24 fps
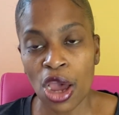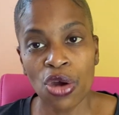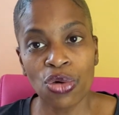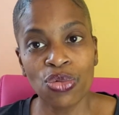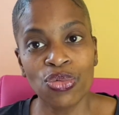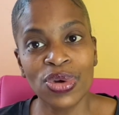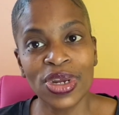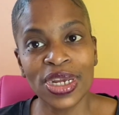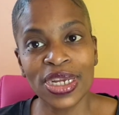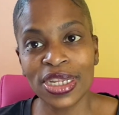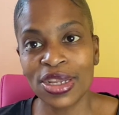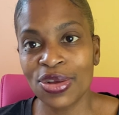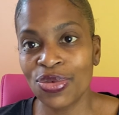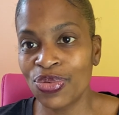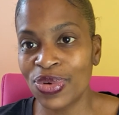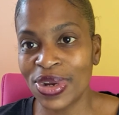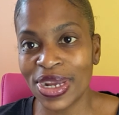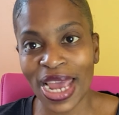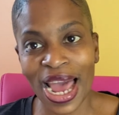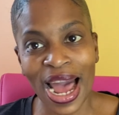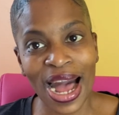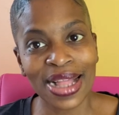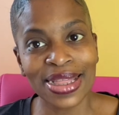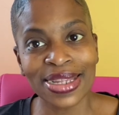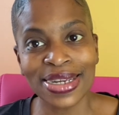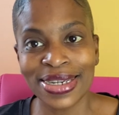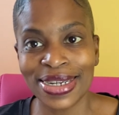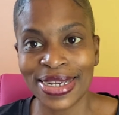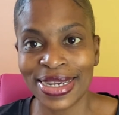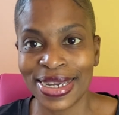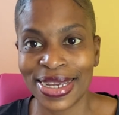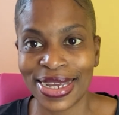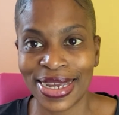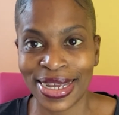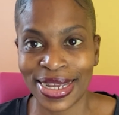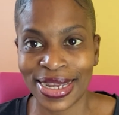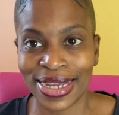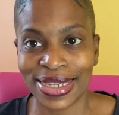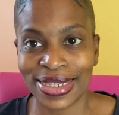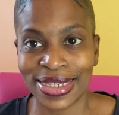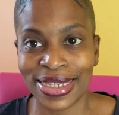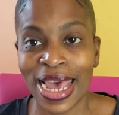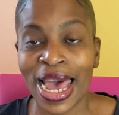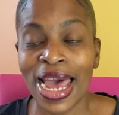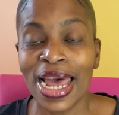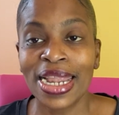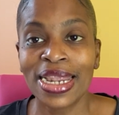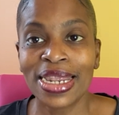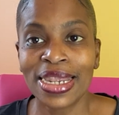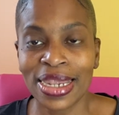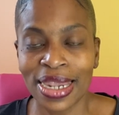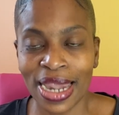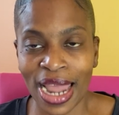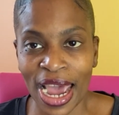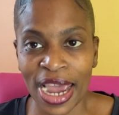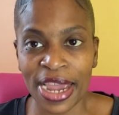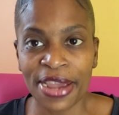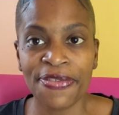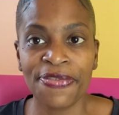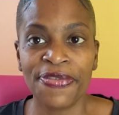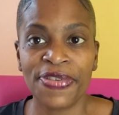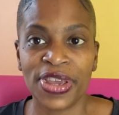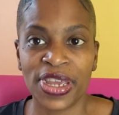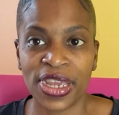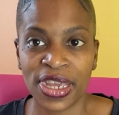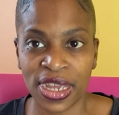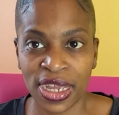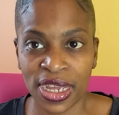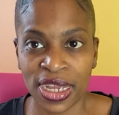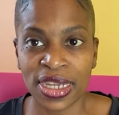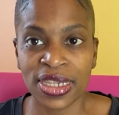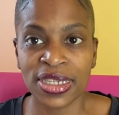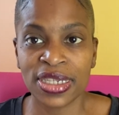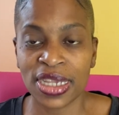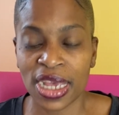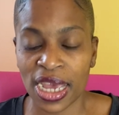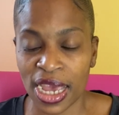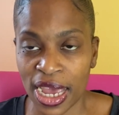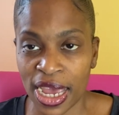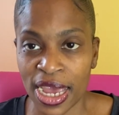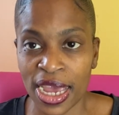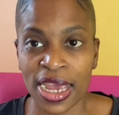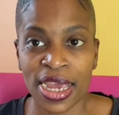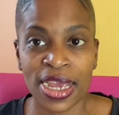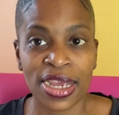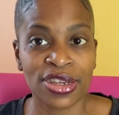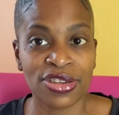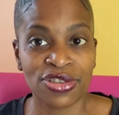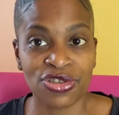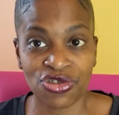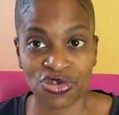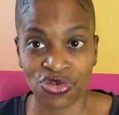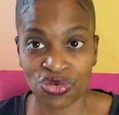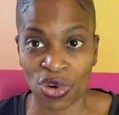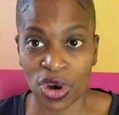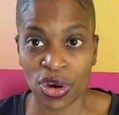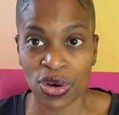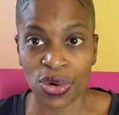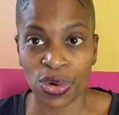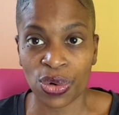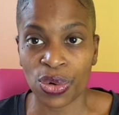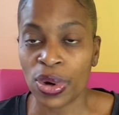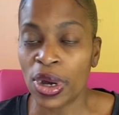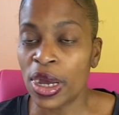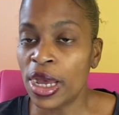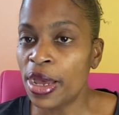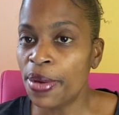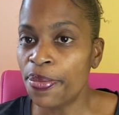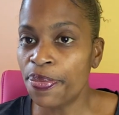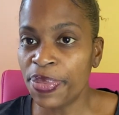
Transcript: The reality is life is a struggle.